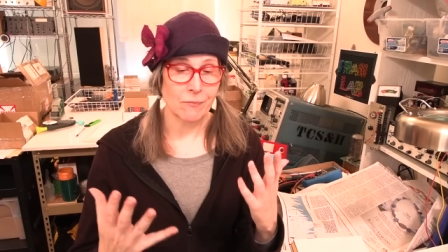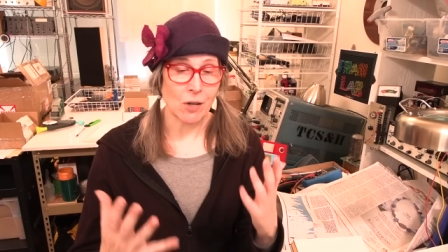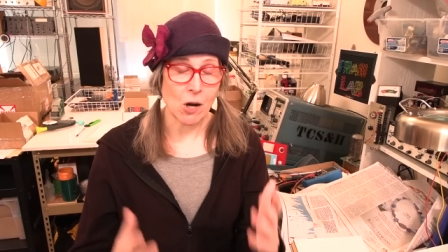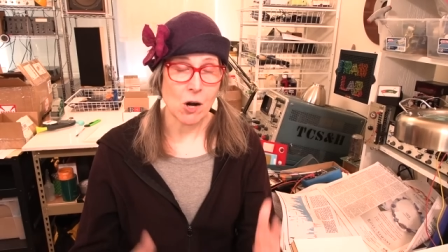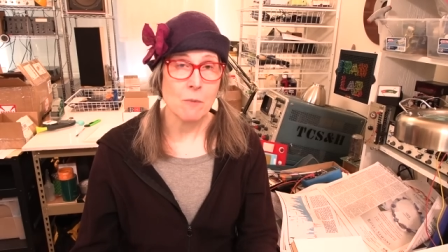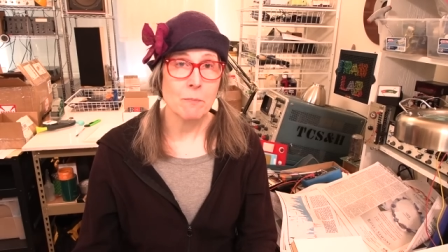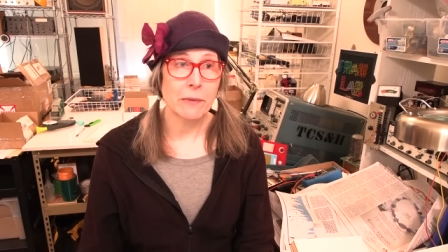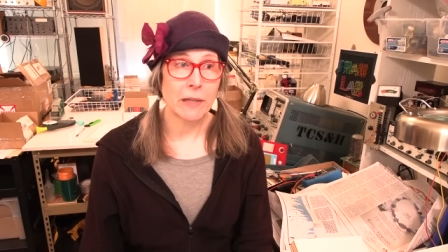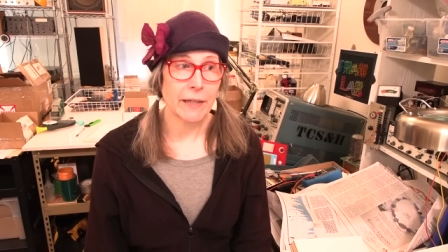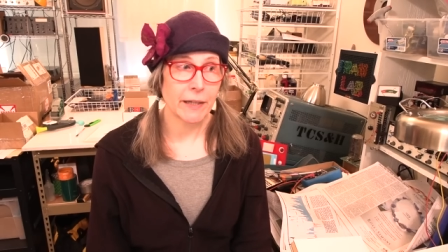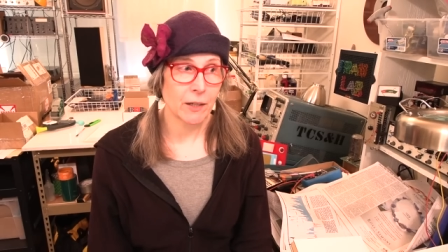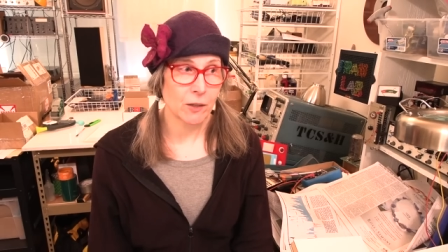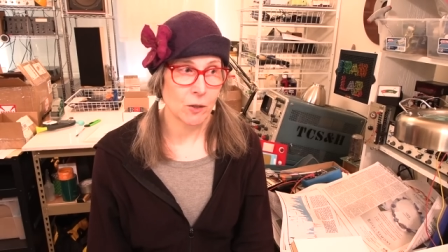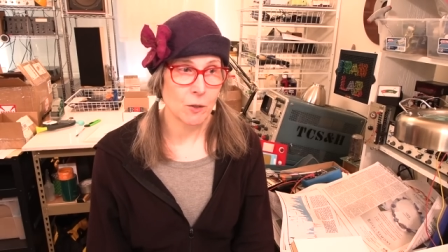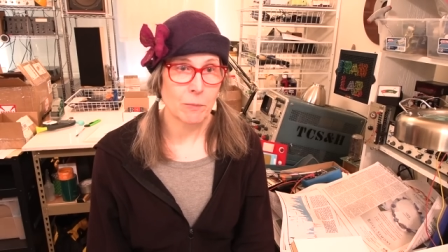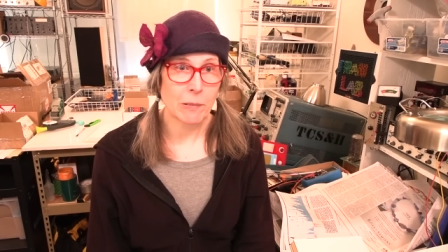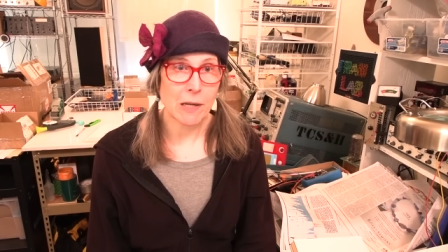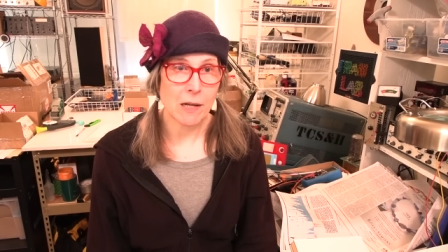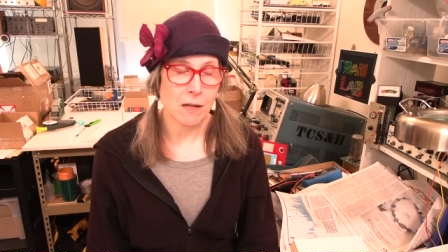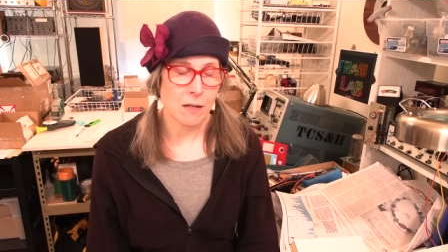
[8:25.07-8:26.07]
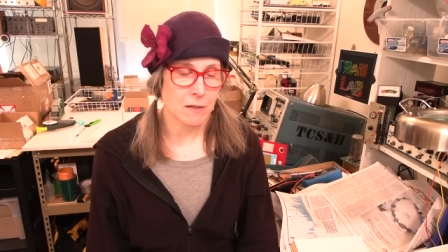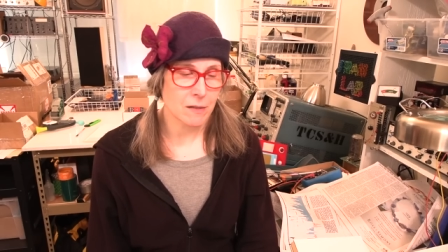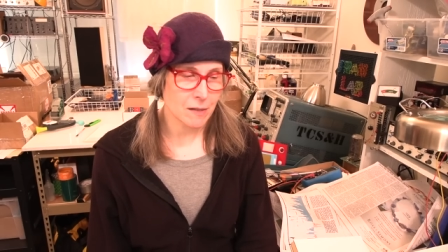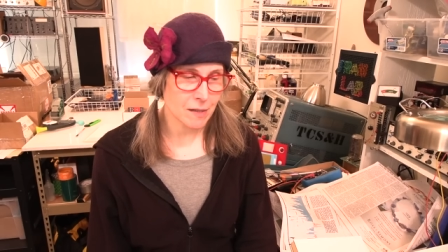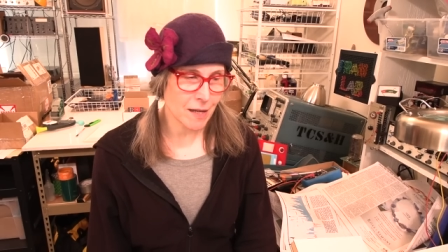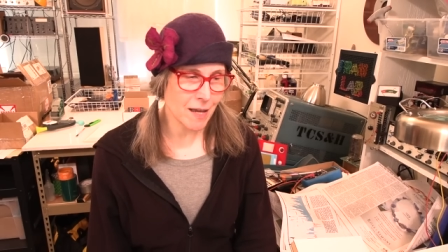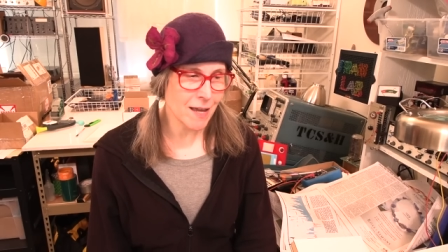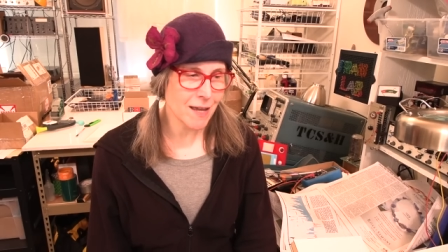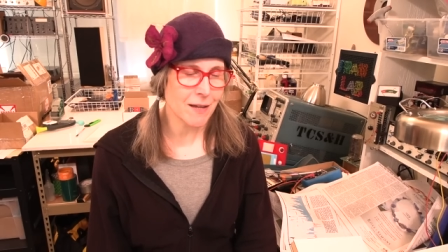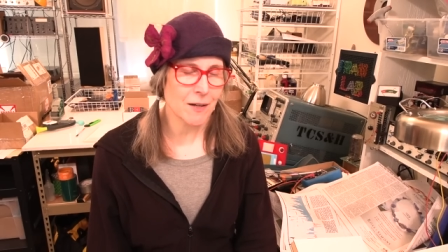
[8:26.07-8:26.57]
our molecular
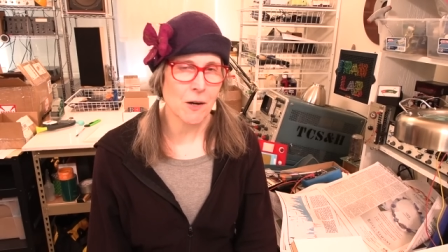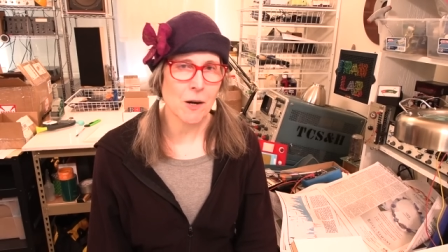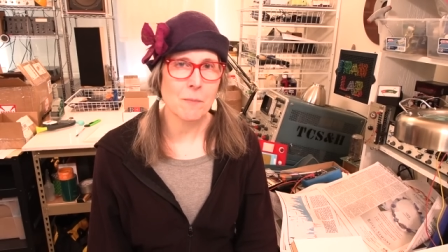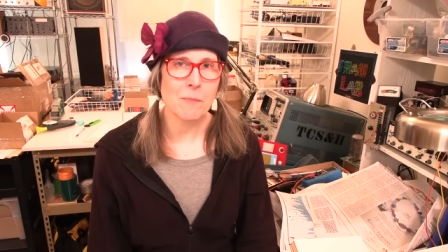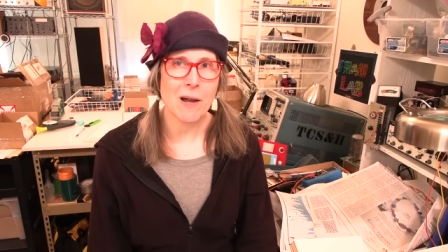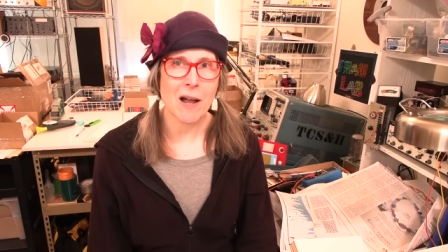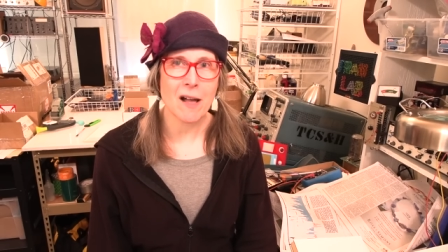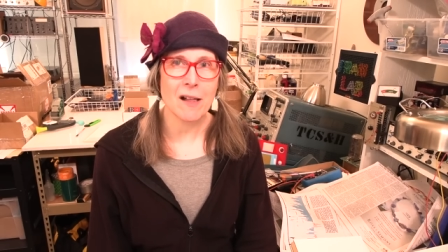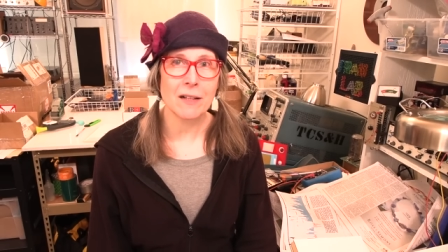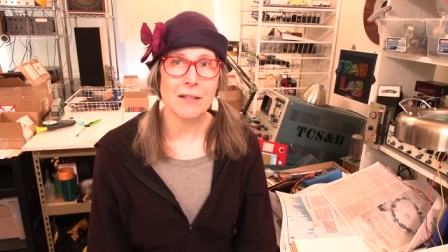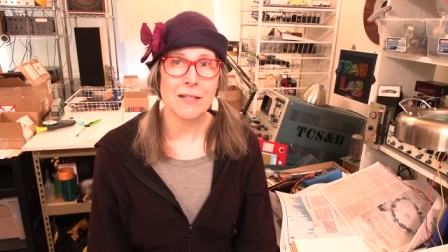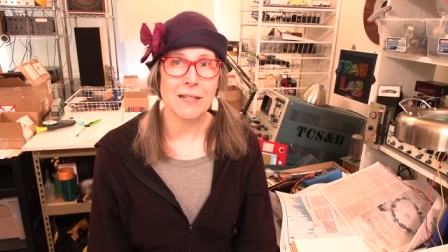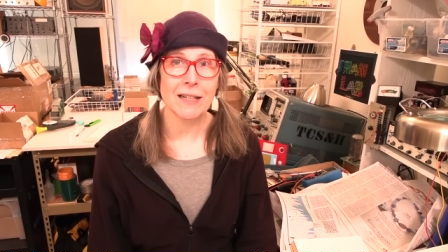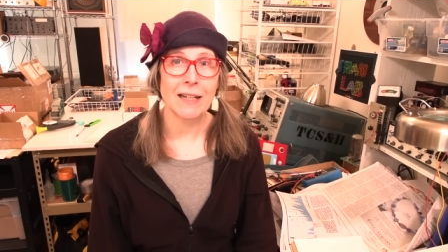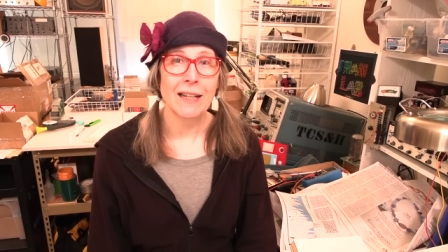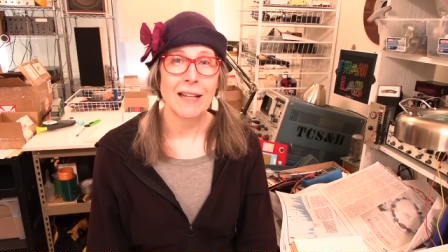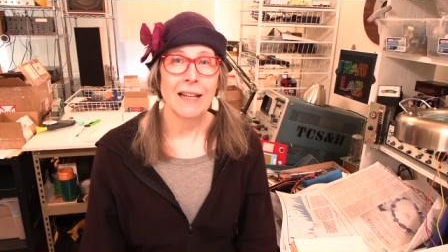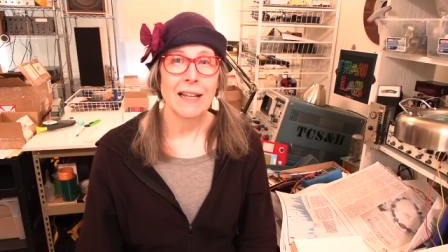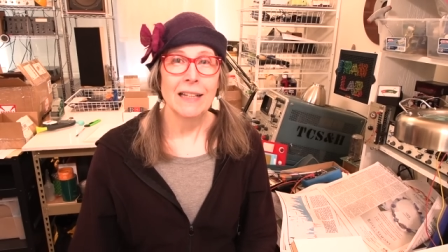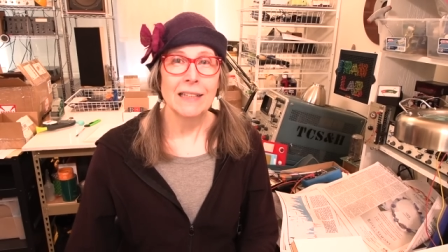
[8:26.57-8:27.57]
bonds in our biology.